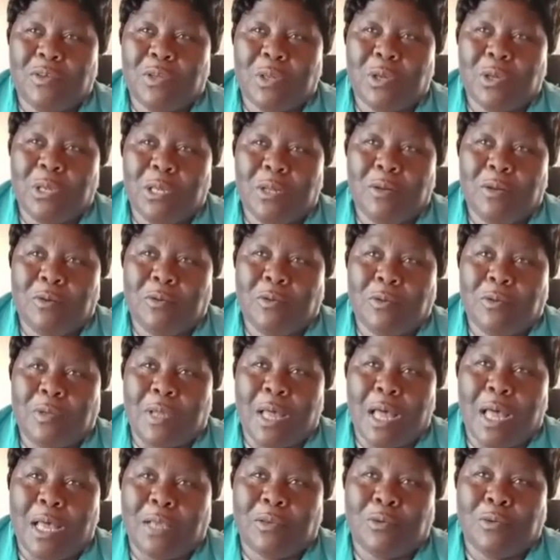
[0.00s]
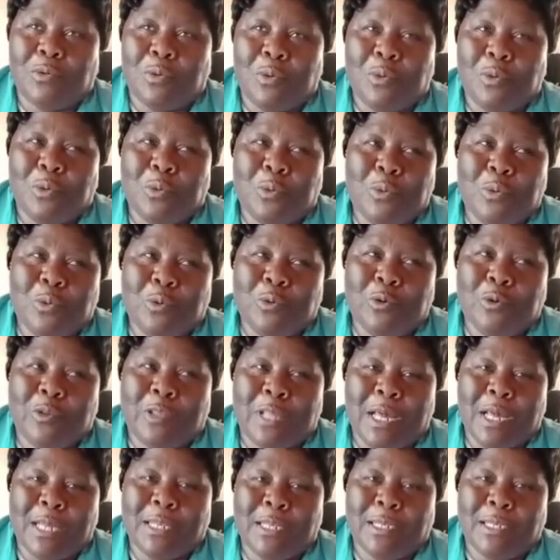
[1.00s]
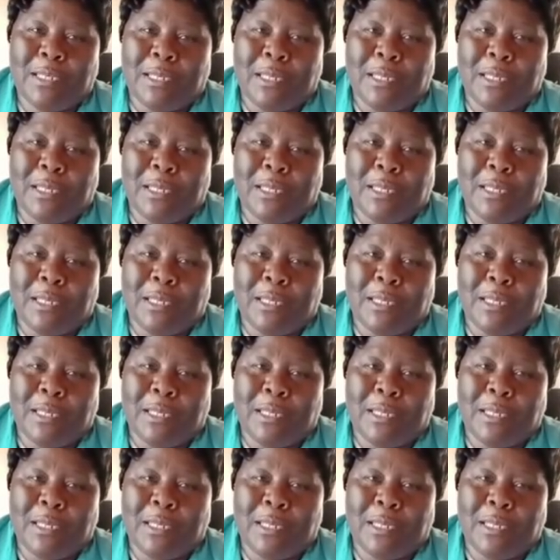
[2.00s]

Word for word: skills are so good that